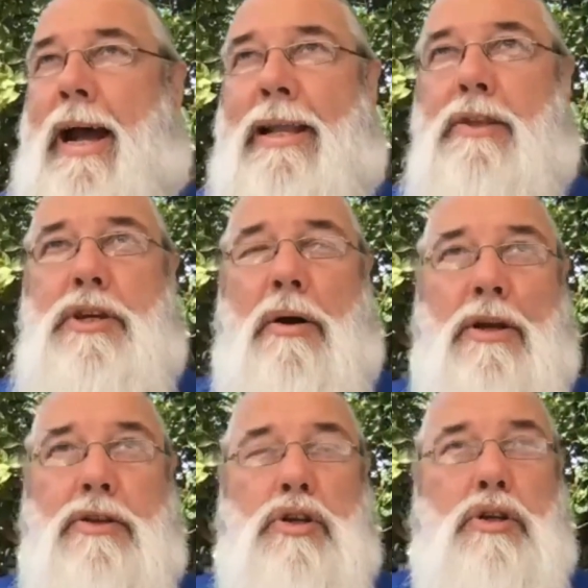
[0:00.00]
And so
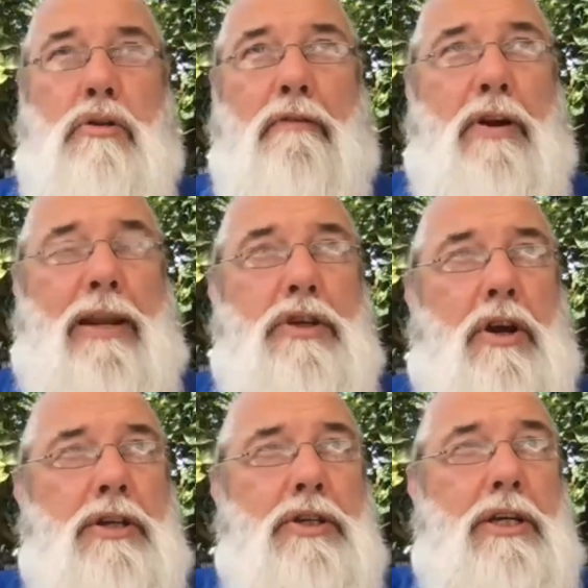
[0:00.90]
I just took
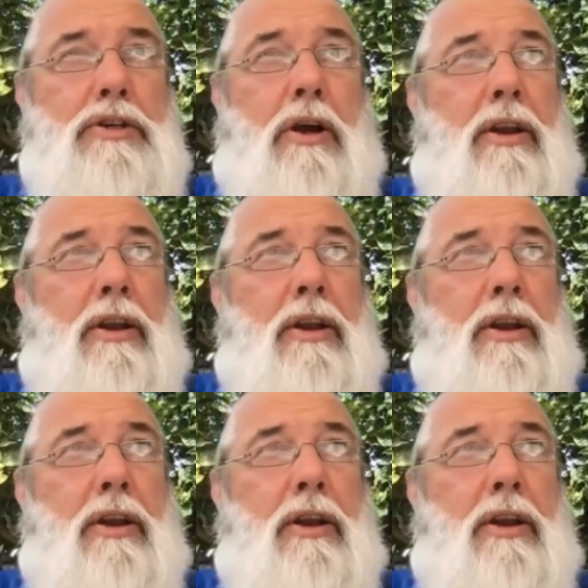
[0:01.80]
franchisees